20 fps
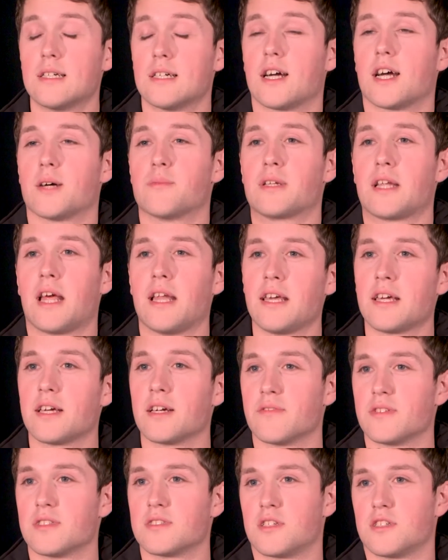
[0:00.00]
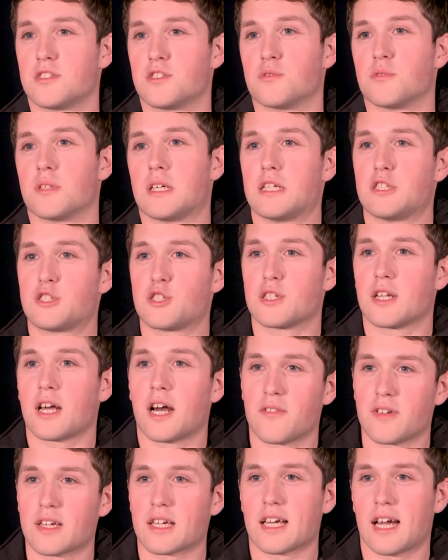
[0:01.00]
In any given situation,
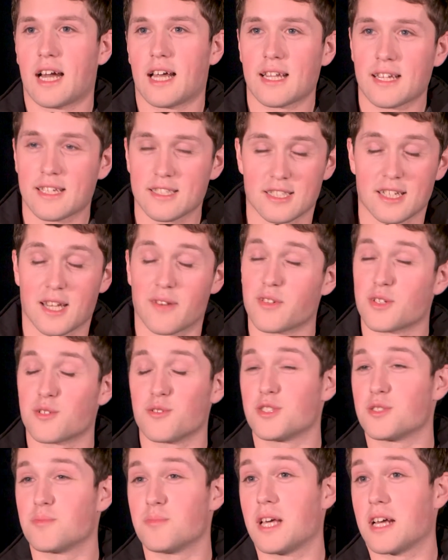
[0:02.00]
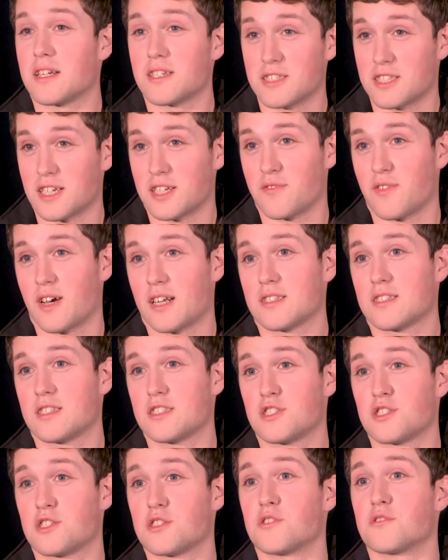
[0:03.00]
having Gaelic is never going to be a
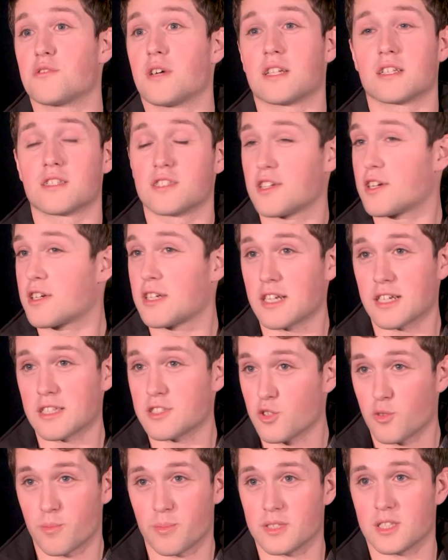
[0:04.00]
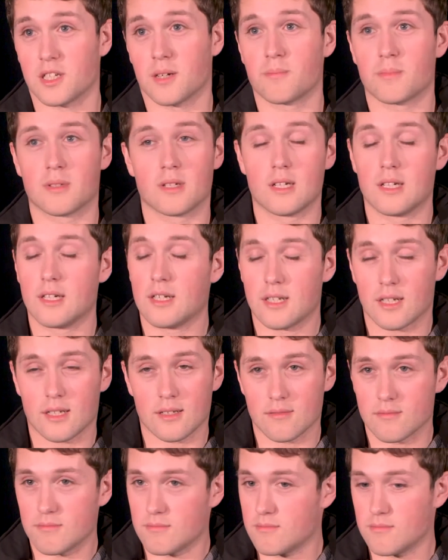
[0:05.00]
disadvantage to you, and it's opened up
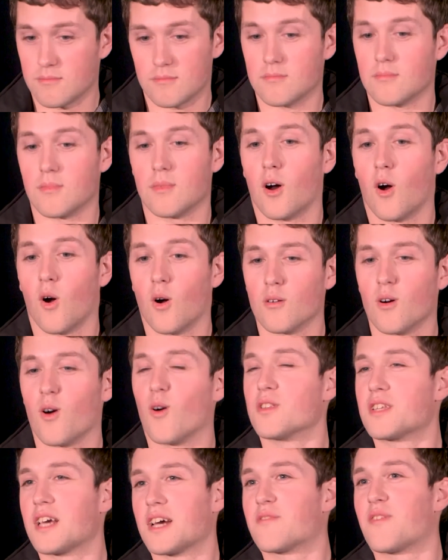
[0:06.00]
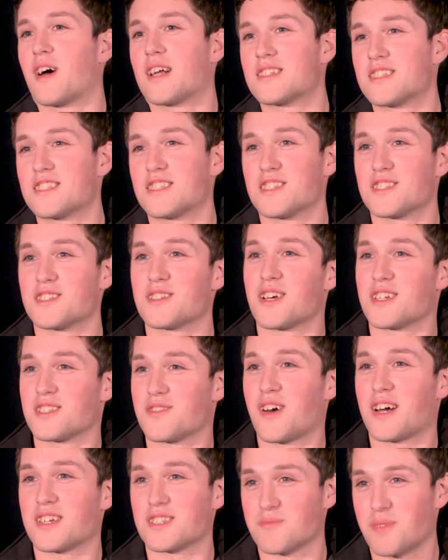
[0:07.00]
all the advantages as
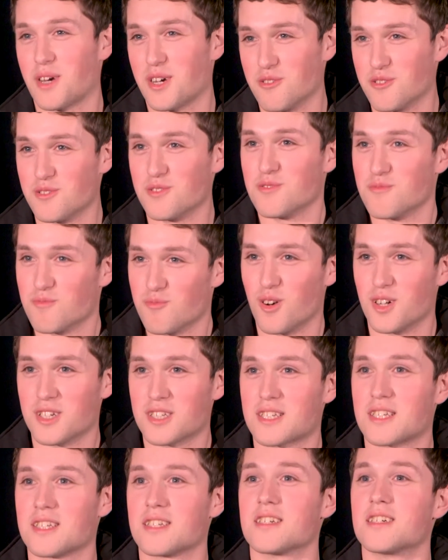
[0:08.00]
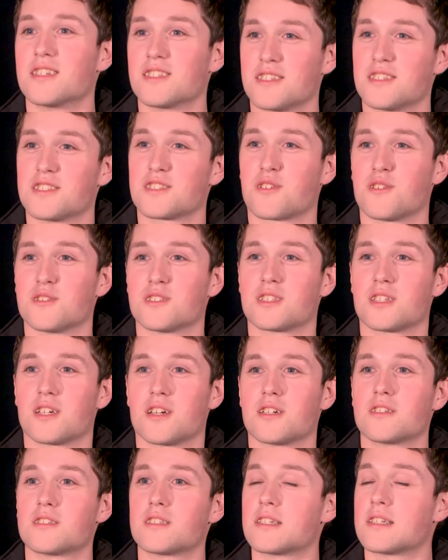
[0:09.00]
far as my own work is
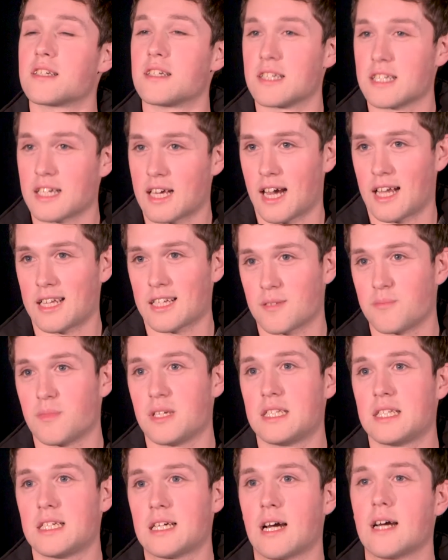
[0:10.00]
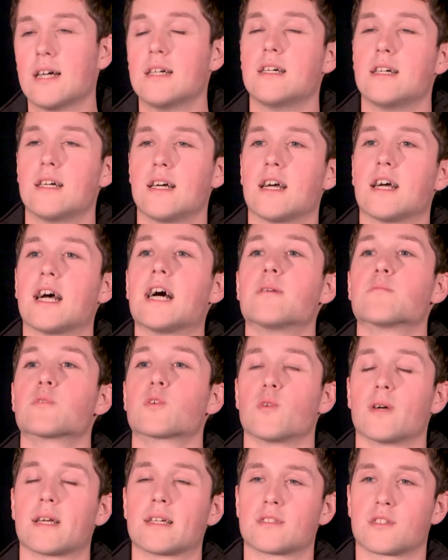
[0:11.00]
concerned in Gaelic media.
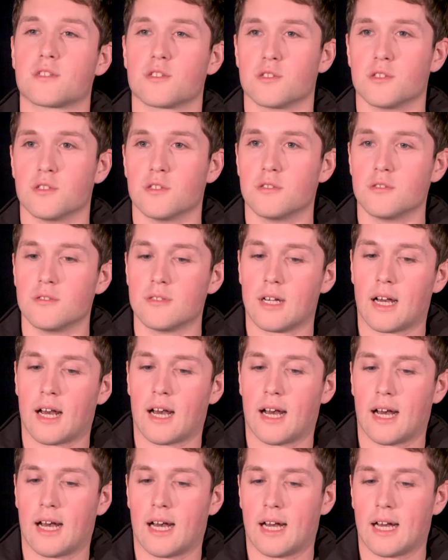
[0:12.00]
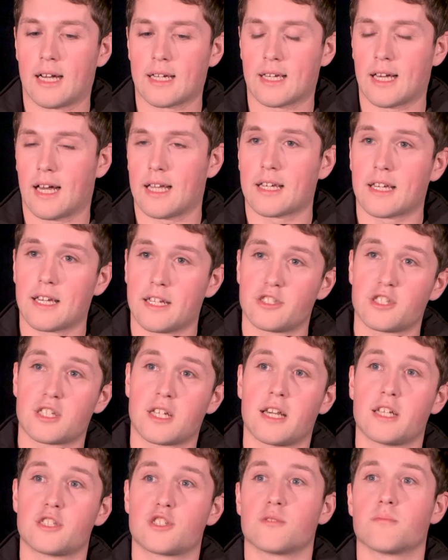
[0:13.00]
Going through Gaelic
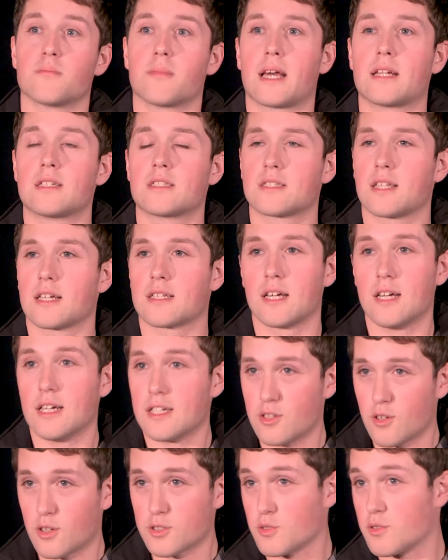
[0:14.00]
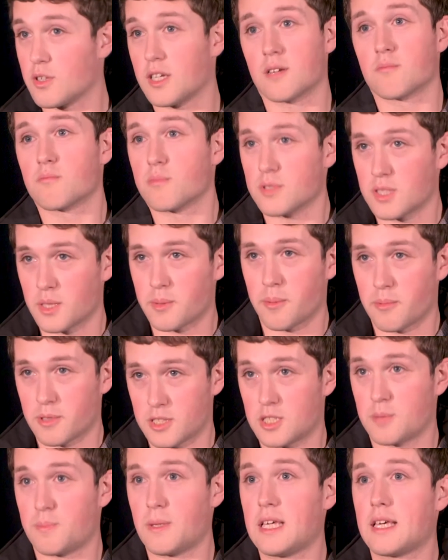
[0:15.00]
education meant that not only was I able
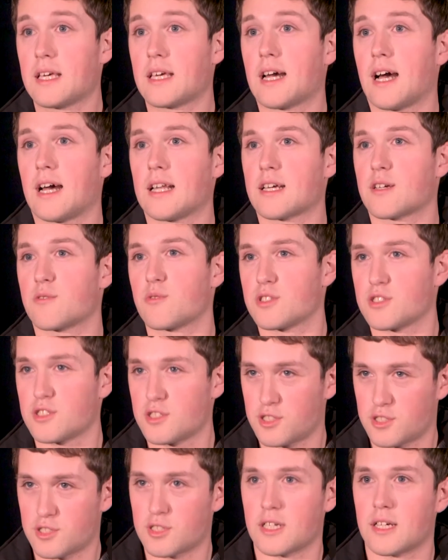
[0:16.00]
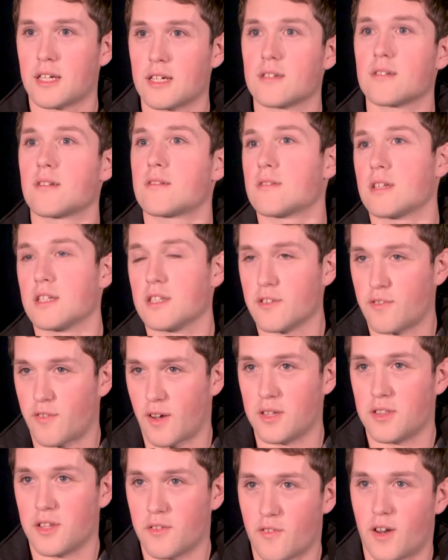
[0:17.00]
to speak Gaelic, which in
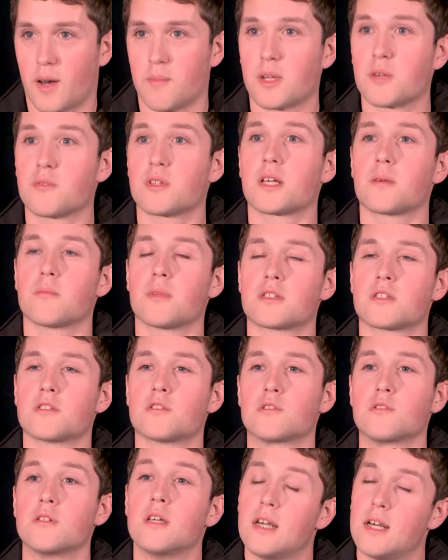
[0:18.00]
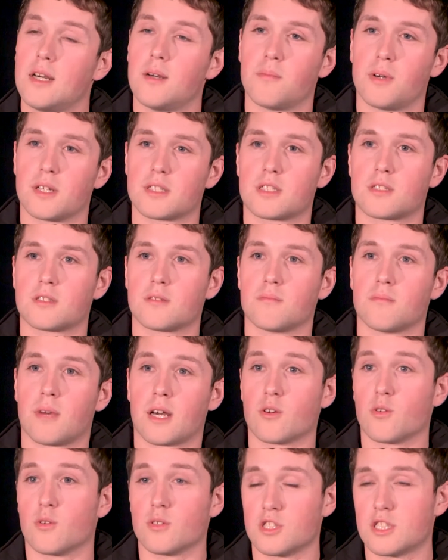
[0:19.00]
the family we're able to do, but
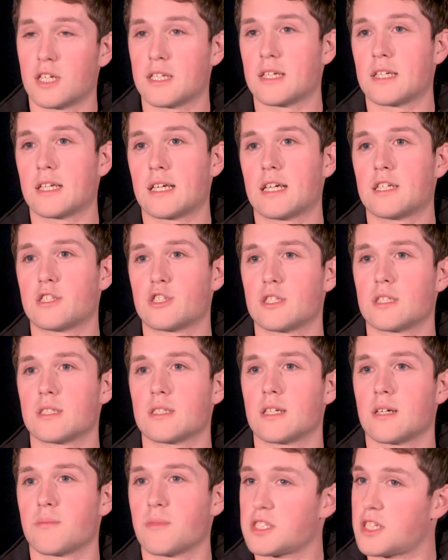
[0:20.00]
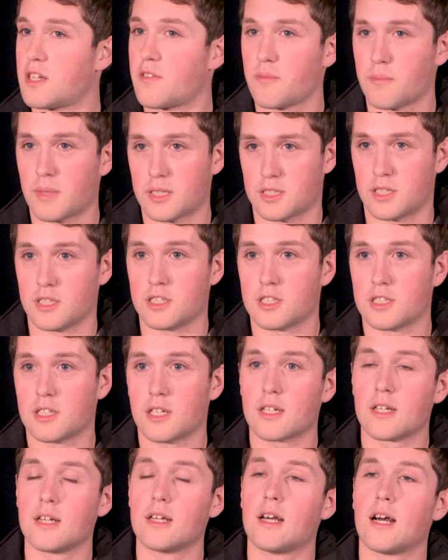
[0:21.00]
my own generation, myself and my
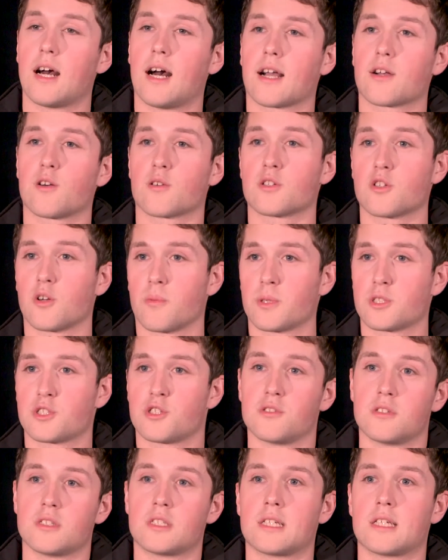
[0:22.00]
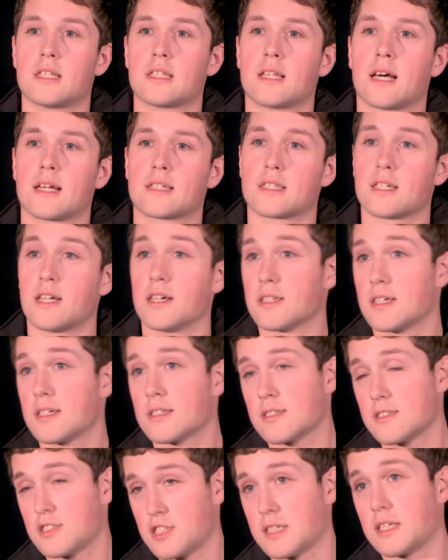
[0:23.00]
sister, got an opportunity that other
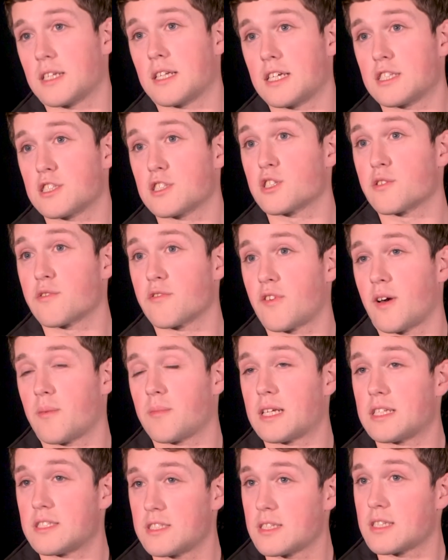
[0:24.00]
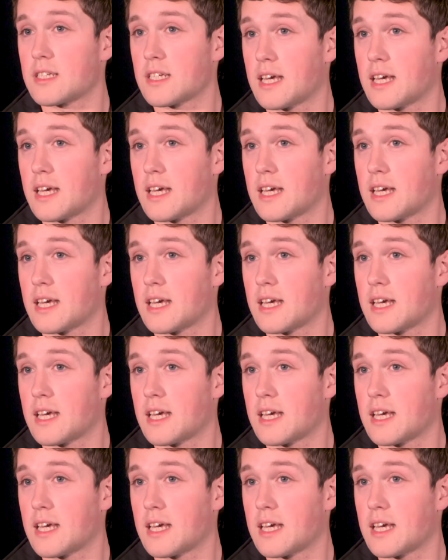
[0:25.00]
generations of our family didn't